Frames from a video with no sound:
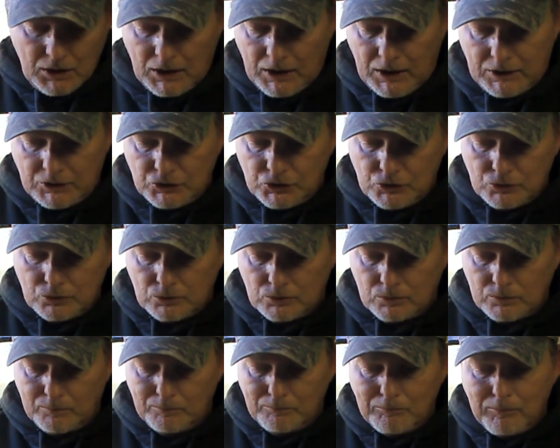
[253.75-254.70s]
and
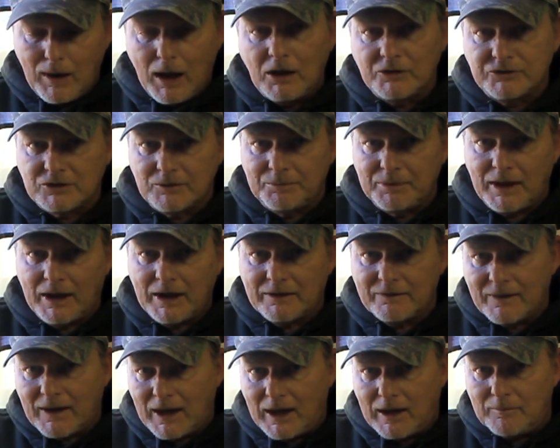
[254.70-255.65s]
you multiply
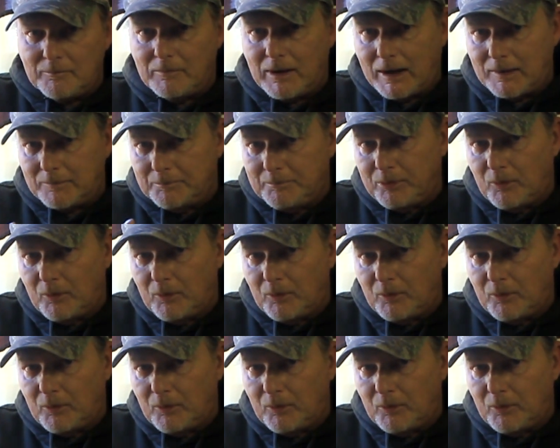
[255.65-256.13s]
that by